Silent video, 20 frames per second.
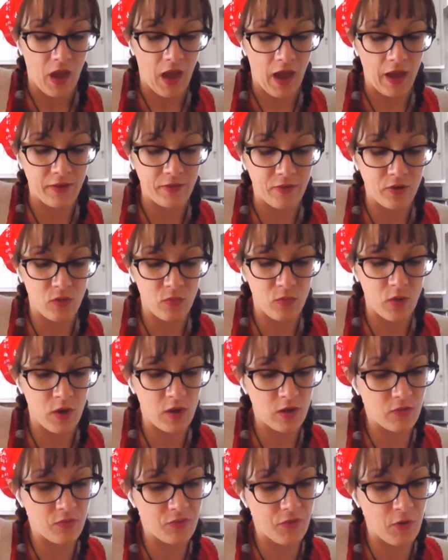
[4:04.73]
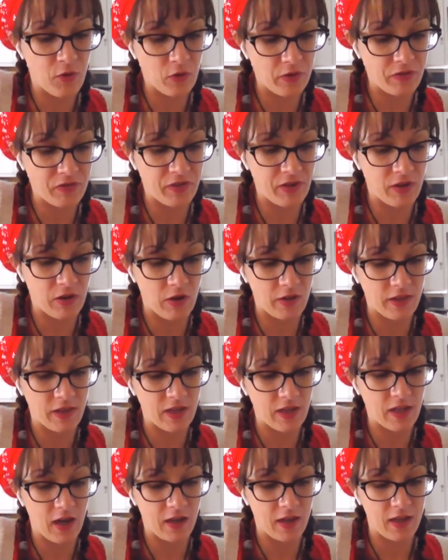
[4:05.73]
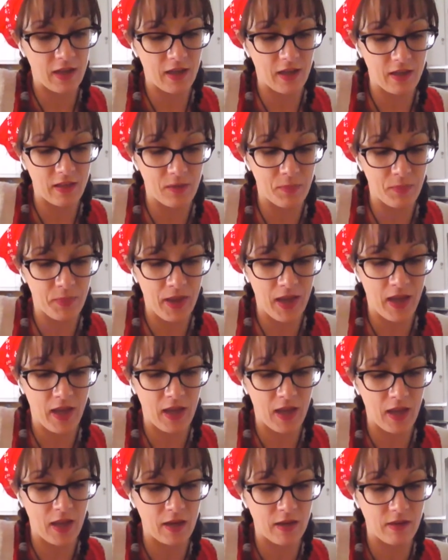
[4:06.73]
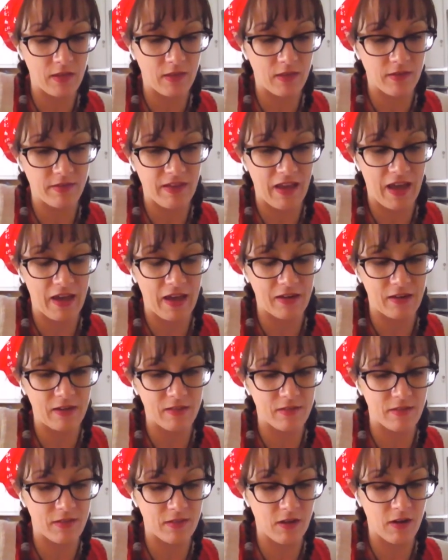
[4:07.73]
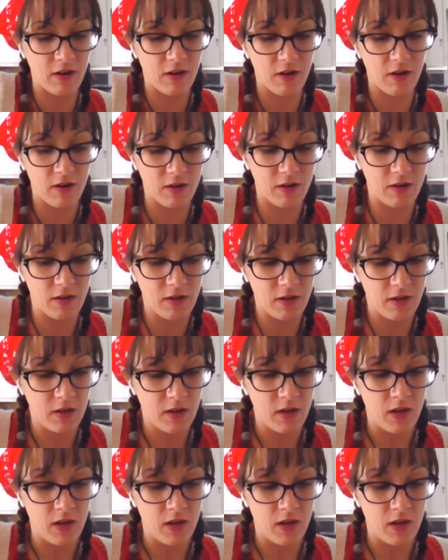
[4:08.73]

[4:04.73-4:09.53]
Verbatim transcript: I don't want you focusing on the yucky and the pain and the sadness and the hurt,